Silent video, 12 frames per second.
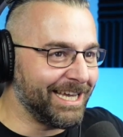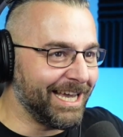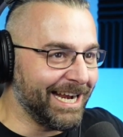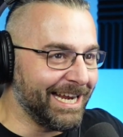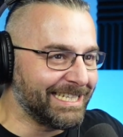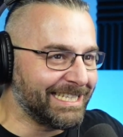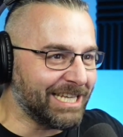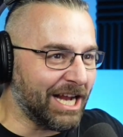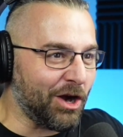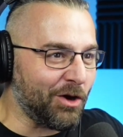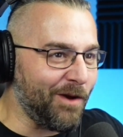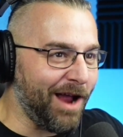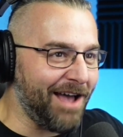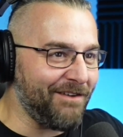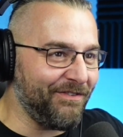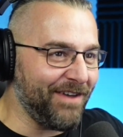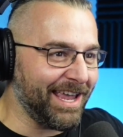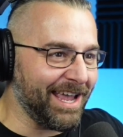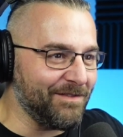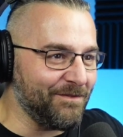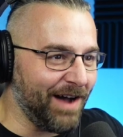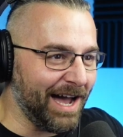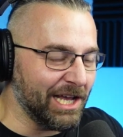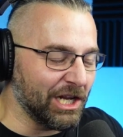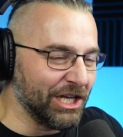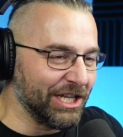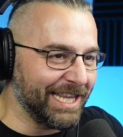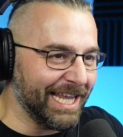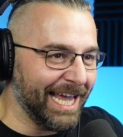and it's graphic and violent,